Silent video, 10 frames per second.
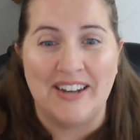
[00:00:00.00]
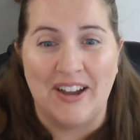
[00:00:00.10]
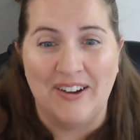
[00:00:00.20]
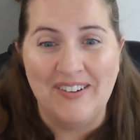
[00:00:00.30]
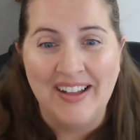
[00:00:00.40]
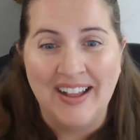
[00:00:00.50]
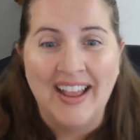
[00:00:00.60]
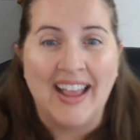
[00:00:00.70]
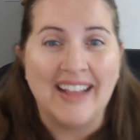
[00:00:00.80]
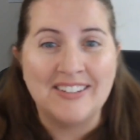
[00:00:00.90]
didn't know
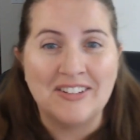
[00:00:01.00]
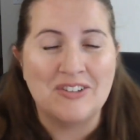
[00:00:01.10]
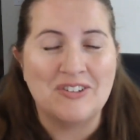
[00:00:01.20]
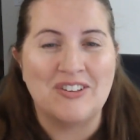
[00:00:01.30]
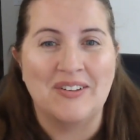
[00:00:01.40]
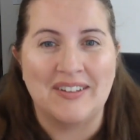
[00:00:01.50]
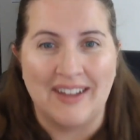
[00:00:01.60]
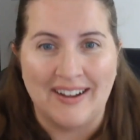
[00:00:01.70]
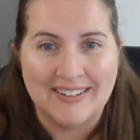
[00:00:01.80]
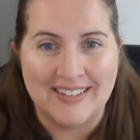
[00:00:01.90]
until you
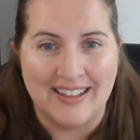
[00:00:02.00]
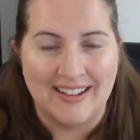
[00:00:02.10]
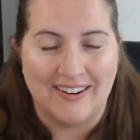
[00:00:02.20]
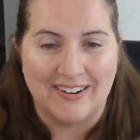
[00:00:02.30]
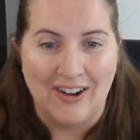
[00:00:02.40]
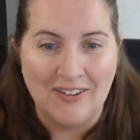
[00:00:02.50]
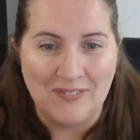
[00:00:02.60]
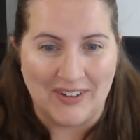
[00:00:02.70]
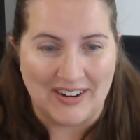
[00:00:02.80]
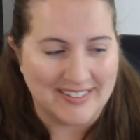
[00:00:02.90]
talked at our
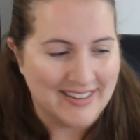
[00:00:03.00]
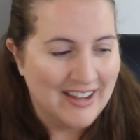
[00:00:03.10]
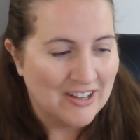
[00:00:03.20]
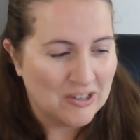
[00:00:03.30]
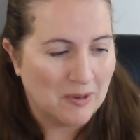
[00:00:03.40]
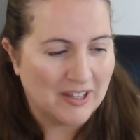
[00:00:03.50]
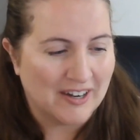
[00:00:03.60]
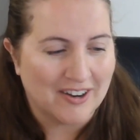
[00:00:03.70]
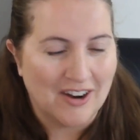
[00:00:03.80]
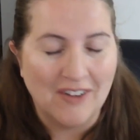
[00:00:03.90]
conference, spoke
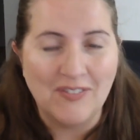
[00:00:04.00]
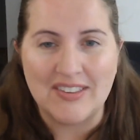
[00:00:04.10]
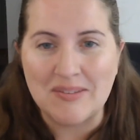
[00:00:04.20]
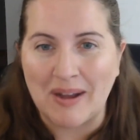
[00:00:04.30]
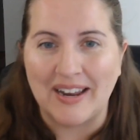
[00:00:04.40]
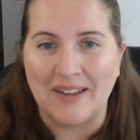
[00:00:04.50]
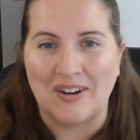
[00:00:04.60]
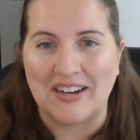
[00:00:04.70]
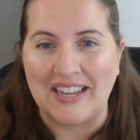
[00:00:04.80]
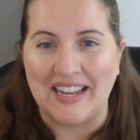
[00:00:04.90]
at our conference about
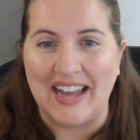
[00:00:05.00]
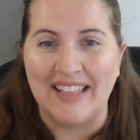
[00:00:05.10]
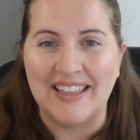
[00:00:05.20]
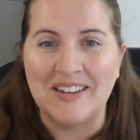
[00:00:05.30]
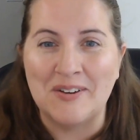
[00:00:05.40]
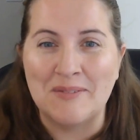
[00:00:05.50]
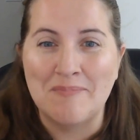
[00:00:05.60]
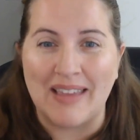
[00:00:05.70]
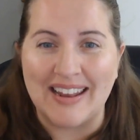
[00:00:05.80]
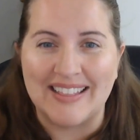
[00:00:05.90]
networking. And then you
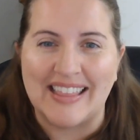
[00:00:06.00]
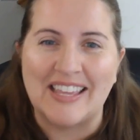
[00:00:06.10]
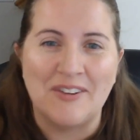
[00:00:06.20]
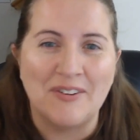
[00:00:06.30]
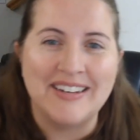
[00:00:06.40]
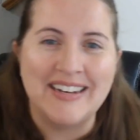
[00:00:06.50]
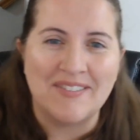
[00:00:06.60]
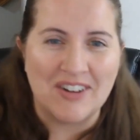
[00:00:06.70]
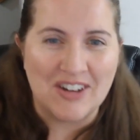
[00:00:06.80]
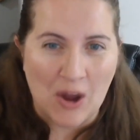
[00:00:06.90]
admitted that you didn't
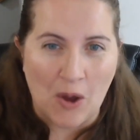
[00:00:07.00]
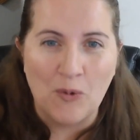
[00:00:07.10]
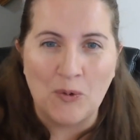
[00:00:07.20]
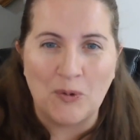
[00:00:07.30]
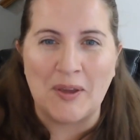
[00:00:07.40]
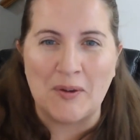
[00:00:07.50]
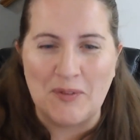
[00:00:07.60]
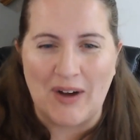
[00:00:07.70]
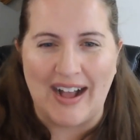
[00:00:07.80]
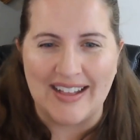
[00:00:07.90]
even know who he
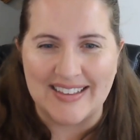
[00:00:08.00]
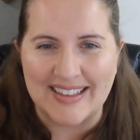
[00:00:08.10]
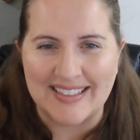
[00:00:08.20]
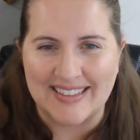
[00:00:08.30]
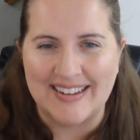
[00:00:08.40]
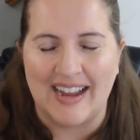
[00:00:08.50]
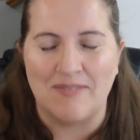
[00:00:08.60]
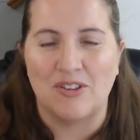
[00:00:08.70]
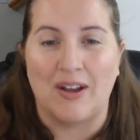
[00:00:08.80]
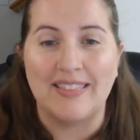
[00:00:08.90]
was at the
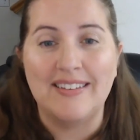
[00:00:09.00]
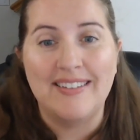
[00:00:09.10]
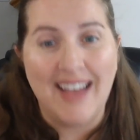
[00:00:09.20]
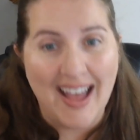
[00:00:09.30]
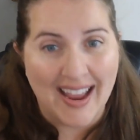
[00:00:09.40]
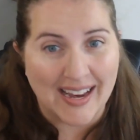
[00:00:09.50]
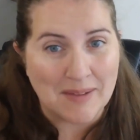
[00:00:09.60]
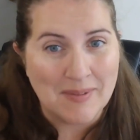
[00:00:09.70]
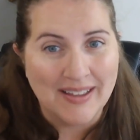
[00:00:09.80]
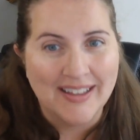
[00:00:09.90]
time. So at the
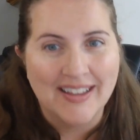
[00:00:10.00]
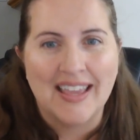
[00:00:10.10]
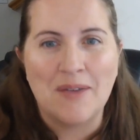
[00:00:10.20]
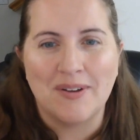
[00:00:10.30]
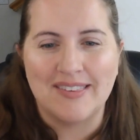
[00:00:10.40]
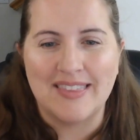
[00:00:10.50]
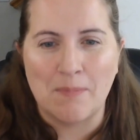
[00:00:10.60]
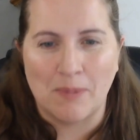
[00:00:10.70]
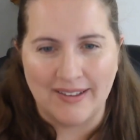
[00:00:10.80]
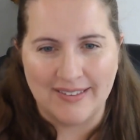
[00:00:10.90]
time, he was
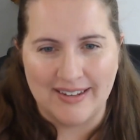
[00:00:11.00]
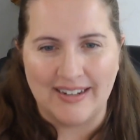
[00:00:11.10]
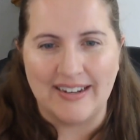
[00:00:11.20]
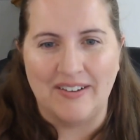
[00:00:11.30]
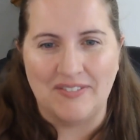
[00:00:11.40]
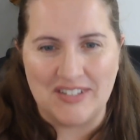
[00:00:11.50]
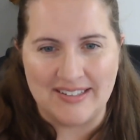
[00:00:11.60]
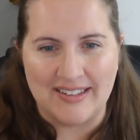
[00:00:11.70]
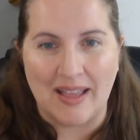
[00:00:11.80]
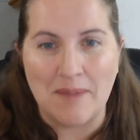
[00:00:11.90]
the president of
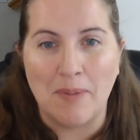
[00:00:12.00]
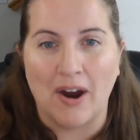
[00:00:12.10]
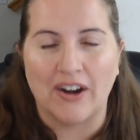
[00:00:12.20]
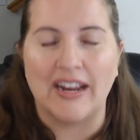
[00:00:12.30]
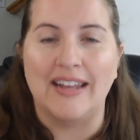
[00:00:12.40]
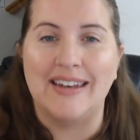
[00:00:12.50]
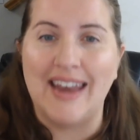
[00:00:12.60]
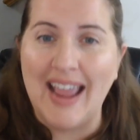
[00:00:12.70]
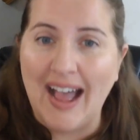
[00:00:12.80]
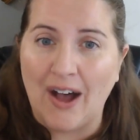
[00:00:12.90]
Disneyland Park. And
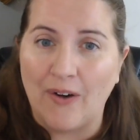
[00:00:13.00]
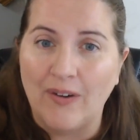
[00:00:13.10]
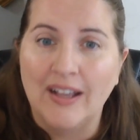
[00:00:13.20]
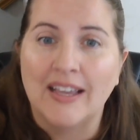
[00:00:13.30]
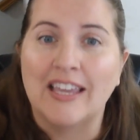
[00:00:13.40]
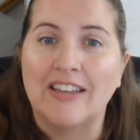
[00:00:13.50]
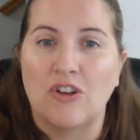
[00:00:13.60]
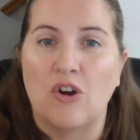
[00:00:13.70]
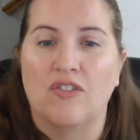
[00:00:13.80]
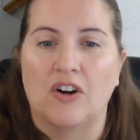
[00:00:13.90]
now he
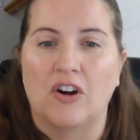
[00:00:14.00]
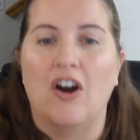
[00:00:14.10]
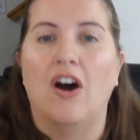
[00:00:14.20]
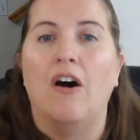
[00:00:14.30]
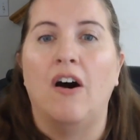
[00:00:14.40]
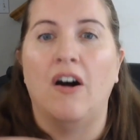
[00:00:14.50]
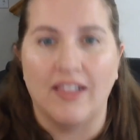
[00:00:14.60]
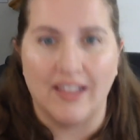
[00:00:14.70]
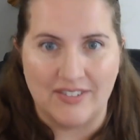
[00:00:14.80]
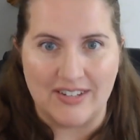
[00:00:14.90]
is over
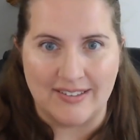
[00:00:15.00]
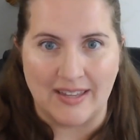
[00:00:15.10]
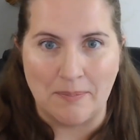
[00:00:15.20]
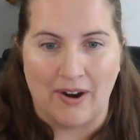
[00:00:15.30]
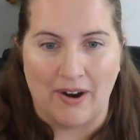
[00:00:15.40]
all of Disney